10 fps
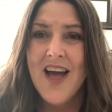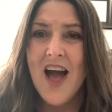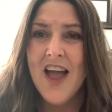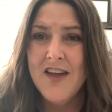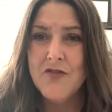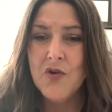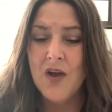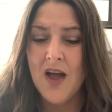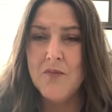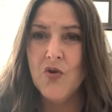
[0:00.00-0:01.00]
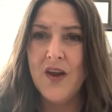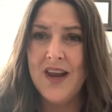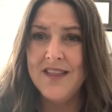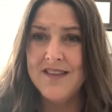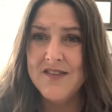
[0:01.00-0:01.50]
I have cre I'm
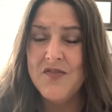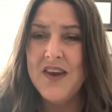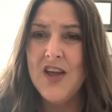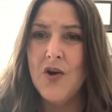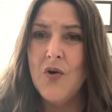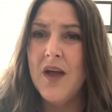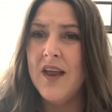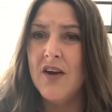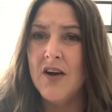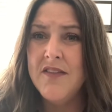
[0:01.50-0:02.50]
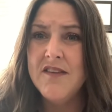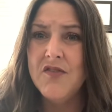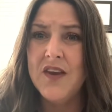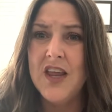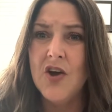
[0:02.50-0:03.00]
creating this video, and on this
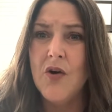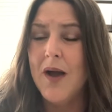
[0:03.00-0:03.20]
video,